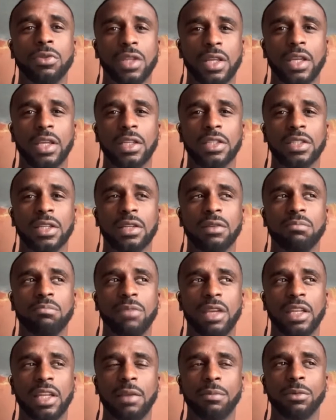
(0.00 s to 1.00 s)
things, and
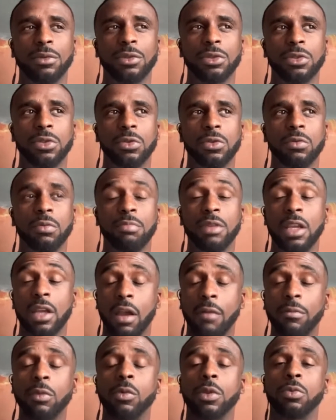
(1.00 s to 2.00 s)
being
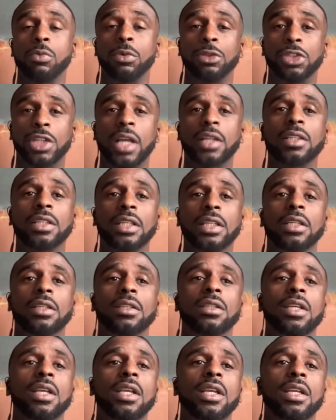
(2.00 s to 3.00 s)
comfortable with
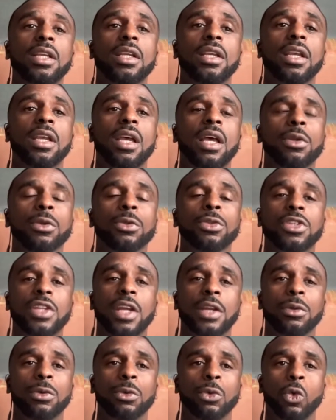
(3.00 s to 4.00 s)
rejecting those
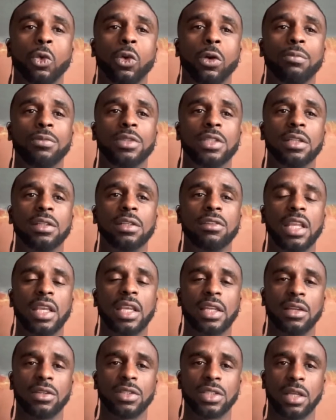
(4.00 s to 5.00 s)
standard norms and
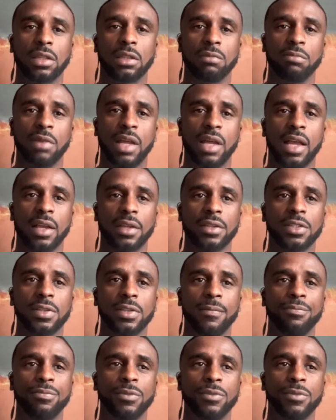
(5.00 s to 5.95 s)
thinking outside the box,